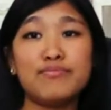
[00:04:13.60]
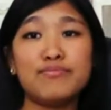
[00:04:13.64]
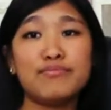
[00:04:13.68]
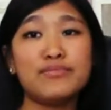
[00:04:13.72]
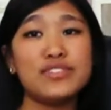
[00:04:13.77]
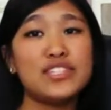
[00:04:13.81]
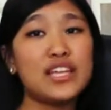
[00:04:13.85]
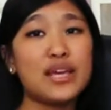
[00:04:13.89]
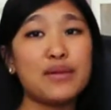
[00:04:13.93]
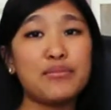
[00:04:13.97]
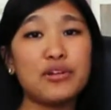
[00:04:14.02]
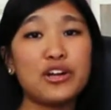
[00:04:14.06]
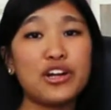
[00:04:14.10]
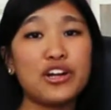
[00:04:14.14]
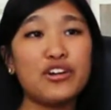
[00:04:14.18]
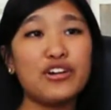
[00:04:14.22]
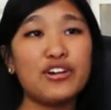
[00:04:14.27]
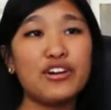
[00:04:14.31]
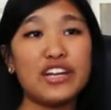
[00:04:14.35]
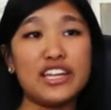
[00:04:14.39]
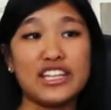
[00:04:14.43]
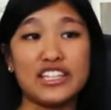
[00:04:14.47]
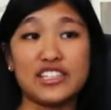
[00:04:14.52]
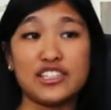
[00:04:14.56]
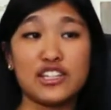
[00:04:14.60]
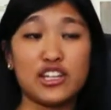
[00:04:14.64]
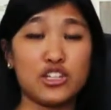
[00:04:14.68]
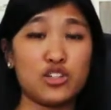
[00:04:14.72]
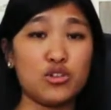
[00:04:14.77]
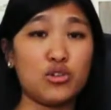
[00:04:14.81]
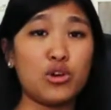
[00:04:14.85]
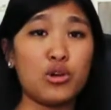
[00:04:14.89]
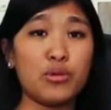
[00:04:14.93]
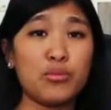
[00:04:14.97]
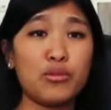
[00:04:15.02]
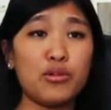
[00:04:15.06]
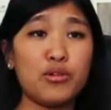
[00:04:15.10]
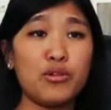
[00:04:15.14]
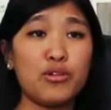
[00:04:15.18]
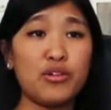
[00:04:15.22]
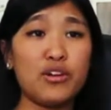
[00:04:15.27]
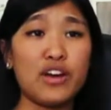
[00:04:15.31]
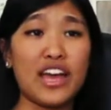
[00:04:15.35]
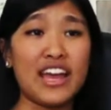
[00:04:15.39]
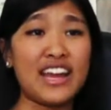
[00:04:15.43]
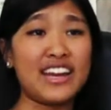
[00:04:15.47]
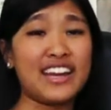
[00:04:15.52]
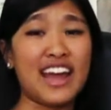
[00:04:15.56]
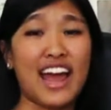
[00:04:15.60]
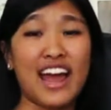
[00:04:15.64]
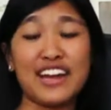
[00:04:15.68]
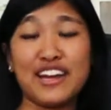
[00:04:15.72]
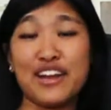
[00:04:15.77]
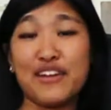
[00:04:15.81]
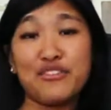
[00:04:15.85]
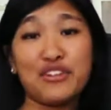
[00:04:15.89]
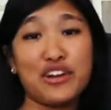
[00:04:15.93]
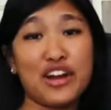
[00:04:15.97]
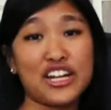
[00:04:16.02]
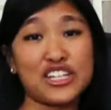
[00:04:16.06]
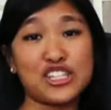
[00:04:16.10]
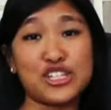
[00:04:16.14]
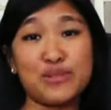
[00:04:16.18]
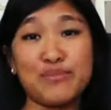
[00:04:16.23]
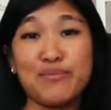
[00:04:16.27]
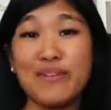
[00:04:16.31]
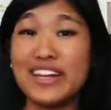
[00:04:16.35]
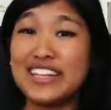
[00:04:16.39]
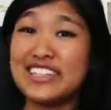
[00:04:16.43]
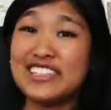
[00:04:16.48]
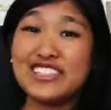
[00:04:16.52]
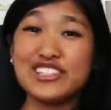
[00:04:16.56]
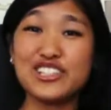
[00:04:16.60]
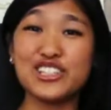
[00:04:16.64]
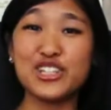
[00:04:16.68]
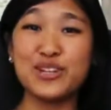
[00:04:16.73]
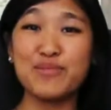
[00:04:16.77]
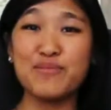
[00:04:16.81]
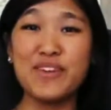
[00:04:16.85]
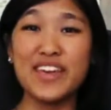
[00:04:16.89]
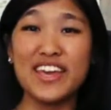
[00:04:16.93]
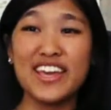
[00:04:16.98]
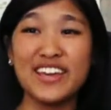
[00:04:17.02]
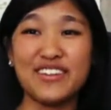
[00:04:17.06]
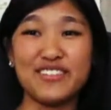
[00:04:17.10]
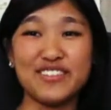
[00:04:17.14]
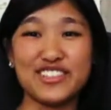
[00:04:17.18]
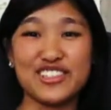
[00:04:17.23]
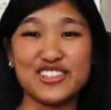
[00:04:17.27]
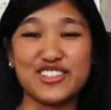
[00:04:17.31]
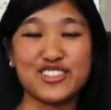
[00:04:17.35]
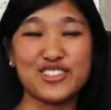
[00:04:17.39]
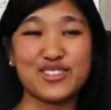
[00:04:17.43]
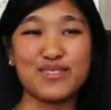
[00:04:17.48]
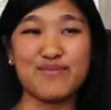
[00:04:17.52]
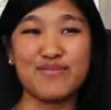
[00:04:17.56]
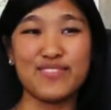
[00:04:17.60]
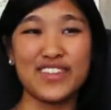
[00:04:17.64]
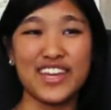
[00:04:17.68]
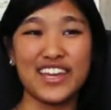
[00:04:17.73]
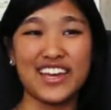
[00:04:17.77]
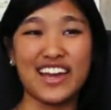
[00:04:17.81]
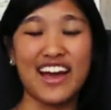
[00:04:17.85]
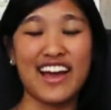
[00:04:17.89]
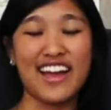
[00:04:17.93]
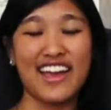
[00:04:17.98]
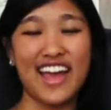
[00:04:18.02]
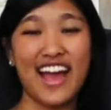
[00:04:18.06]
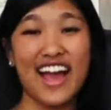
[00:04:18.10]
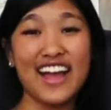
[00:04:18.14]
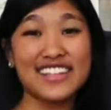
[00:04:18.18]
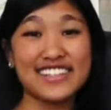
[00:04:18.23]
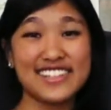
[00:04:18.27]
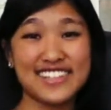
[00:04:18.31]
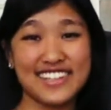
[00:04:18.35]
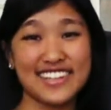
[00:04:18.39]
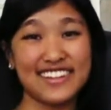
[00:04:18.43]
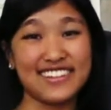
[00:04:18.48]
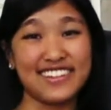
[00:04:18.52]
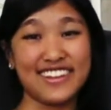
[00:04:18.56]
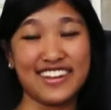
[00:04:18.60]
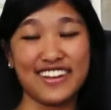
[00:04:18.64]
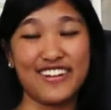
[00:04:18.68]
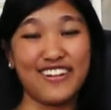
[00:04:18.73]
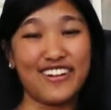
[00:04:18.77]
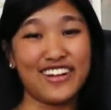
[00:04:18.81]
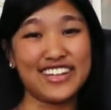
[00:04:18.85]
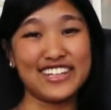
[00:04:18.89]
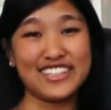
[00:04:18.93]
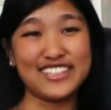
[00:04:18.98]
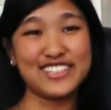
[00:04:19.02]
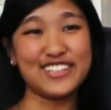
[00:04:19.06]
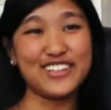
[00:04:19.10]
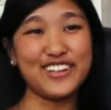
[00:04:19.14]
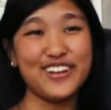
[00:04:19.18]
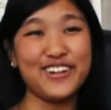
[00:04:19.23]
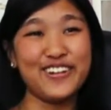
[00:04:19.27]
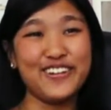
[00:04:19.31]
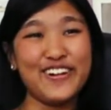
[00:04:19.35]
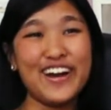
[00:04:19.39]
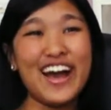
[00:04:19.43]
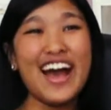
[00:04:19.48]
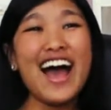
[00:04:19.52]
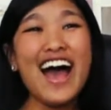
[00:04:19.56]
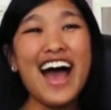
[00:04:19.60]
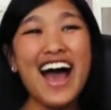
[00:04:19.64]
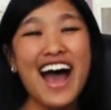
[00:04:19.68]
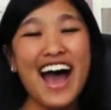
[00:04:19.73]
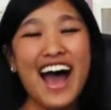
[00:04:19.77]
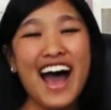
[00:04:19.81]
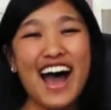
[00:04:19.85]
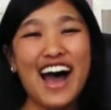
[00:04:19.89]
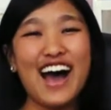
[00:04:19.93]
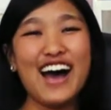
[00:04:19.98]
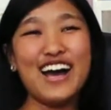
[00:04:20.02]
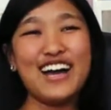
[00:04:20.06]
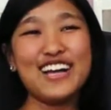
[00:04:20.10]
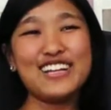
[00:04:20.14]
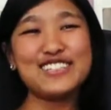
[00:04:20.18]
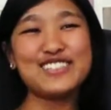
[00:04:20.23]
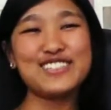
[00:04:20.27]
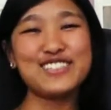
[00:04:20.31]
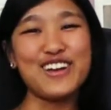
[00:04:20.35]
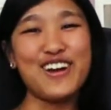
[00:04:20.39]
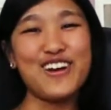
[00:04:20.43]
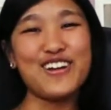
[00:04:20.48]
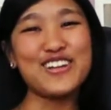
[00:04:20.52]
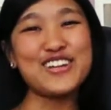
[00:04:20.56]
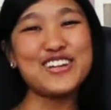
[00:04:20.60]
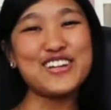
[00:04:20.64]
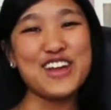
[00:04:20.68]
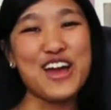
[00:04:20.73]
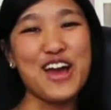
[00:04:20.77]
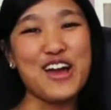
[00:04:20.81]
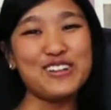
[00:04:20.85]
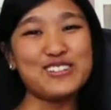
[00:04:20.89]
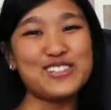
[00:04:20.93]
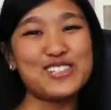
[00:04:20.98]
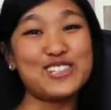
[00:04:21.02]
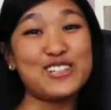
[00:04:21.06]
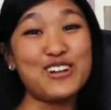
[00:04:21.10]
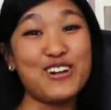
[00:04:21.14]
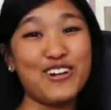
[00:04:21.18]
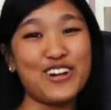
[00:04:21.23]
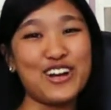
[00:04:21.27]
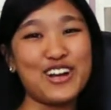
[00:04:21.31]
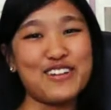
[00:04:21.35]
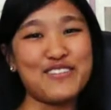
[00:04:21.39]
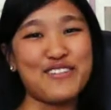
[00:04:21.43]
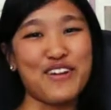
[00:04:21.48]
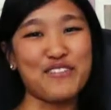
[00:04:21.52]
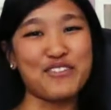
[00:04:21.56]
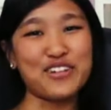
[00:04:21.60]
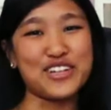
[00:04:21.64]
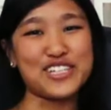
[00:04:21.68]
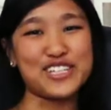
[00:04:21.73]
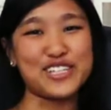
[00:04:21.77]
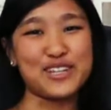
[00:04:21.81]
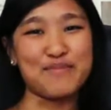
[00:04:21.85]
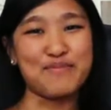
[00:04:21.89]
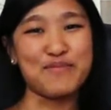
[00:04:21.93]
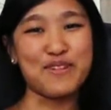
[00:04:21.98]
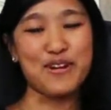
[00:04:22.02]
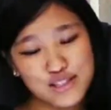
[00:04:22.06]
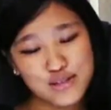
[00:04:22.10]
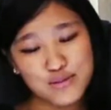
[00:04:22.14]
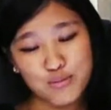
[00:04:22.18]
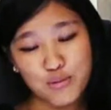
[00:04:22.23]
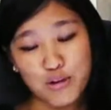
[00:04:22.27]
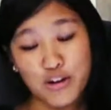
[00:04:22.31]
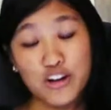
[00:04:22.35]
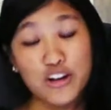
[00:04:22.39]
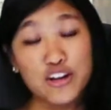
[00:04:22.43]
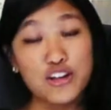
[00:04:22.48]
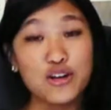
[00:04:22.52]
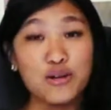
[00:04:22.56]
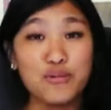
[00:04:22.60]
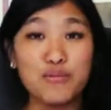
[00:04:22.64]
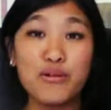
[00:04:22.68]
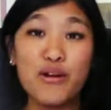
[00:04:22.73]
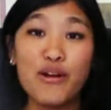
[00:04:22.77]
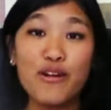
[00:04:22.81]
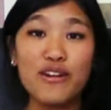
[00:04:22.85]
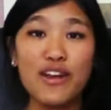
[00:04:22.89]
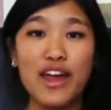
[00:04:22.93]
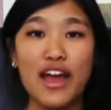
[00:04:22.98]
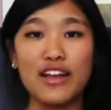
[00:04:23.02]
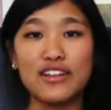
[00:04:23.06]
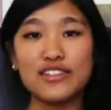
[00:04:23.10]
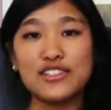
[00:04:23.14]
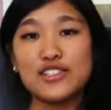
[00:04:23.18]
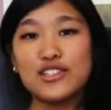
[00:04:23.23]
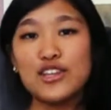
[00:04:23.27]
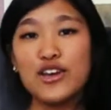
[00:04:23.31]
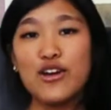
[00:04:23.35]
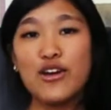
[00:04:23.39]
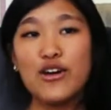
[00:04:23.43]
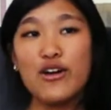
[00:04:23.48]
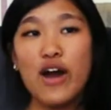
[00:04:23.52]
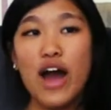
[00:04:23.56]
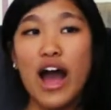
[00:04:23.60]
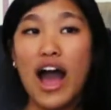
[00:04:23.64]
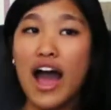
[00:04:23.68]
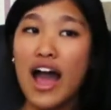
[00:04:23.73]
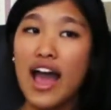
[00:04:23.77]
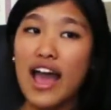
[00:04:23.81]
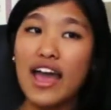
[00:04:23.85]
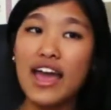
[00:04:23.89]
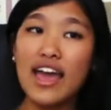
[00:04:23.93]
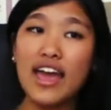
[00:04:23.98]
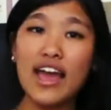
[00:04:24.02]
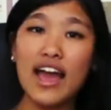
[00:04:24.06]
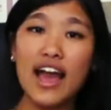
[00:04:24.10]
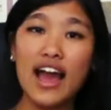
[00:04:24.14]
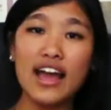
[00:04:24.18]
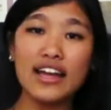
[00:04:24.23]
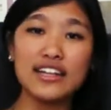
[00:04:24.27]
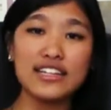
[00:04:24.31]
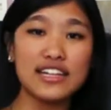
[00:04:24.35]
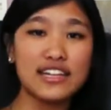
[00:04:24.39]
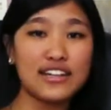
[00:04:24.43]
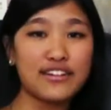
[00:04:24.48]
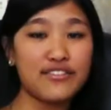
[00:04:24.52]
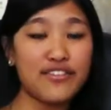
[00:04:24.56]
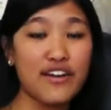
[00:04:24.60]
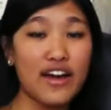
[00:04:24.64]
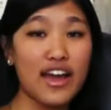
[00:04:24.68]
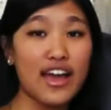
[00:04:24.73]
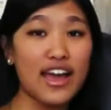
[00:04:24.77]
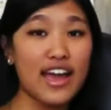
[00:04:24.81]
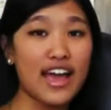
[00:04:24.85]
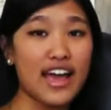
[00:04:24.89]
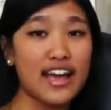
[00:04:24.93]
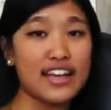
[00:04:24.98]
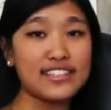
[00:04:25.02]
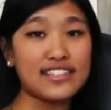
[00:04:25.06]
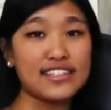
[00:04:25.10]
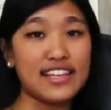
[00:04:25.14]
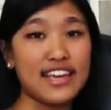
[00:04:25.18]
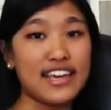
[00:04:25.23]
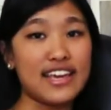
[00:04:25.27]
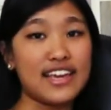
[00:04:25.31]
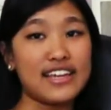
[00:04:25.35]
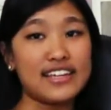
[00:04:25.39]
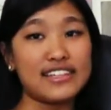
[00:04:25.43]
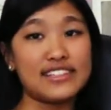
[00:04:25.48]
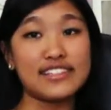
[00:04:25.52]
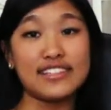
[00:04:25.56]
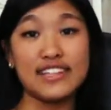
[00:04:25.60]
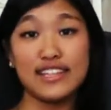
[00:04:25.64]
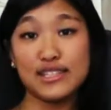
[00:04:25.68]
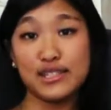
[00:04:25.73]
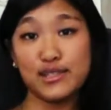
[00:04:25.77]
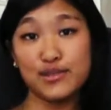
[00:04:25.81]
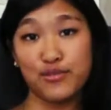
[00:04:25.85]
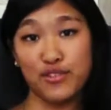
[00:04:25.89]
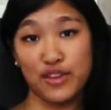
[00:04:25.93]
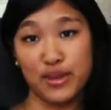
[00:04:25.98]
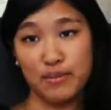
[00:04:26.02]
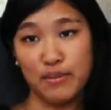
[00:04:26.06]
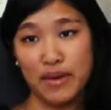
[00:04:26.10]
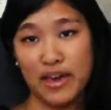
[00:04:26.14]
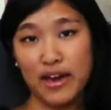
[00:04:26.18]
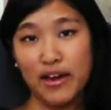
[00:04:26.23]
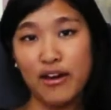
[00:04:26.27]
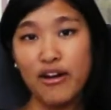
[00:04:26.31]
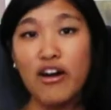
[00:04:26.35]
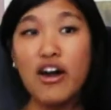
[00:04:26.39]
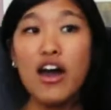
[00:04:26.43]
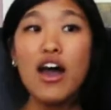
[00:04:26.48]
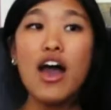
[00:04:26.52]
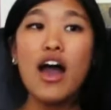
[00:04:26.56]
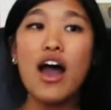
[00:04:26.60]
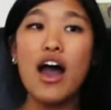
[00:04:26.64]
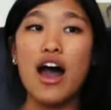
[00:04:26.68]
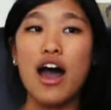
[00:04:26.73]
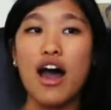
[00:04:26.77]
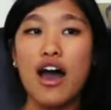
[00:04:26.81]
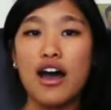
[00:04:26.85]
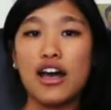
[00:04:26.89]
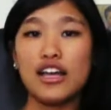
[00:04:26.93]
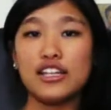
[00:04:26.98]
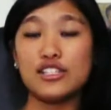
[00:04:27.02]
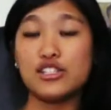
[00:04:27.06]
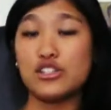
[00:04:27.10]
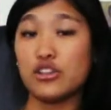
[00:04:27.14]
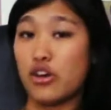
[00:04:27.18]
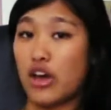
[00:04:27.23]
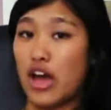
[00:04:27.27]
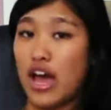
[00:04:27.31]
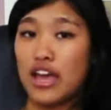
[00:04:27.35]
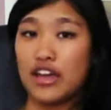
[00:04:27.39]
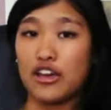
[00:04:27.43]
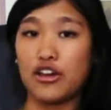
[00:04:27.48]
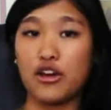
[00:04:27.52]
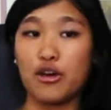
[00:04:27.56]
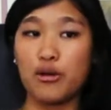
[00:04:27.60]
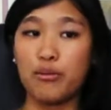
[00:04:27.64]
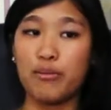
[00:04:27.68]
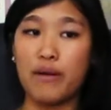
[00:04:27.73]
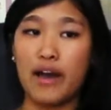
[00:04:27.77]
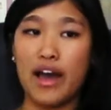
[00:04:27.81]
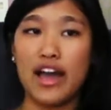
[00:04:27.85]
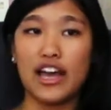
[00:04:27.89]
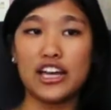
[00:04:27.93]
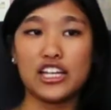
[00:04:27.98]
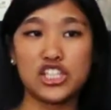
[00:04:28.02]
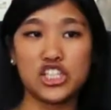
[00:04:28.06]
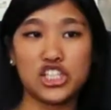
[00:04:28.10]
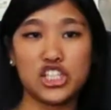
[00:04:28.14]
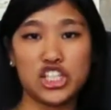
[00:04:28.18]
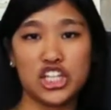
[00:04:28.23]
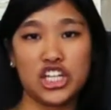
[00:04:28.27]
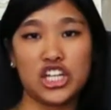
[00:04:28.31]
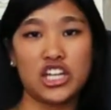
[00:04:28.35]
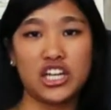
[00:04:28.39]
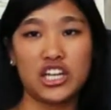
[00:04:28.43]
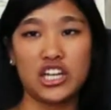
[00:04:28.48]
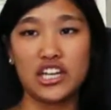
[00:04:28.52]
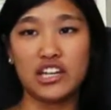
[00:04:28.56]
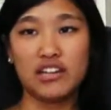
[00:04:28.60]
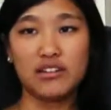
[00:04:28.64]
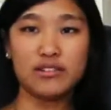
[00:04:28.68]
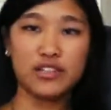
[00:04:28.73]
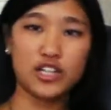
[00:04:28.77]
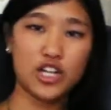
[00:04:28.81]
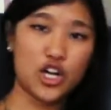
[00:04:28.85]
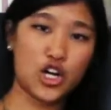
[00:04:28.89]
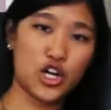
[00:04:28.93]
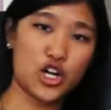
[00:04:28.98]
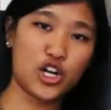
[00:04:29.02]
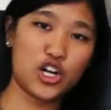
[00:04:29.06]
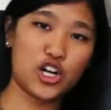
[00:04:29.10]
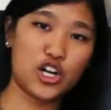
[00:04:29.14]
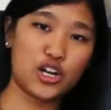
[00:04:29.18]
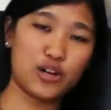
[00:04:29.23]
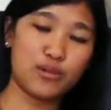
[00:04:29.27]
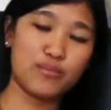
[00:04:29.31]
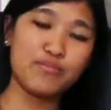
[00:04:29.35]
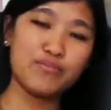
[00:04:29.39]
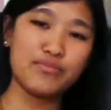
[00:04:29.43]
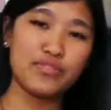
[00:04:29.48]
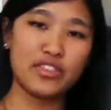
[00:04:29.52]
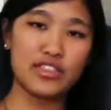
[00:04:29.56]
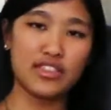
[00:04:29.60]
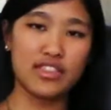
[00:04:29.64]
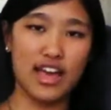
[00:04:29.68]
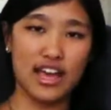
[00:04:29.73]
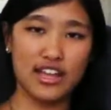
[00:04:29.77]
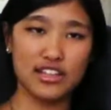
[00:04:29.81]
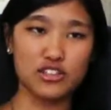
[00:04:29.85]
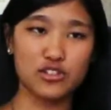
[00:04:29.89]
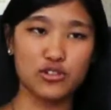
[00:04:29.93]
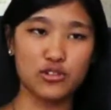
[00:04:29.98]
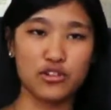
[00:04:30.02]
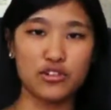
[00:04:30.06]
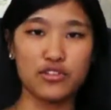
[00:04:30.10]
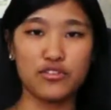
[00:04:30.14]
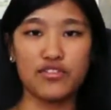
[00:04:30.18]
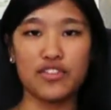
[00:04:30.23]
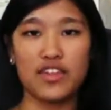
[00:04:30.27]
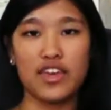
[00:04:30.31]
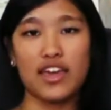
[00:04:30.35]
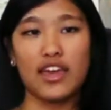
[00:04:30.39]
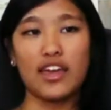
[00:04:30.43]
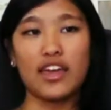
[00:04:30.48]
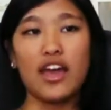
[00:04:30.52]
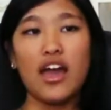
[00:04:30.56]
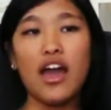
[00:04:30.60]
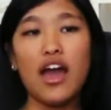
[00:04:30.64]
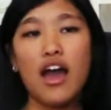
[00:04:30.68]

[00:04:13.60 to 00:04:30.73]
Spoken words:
Sabriel, it's adorable, and I never actually meant to ship it. It was just something I accidentally got into. So, you know, story of every shipper. What are your pronouns? So I identify as a cis female, so I go by she, her, that sort of thing.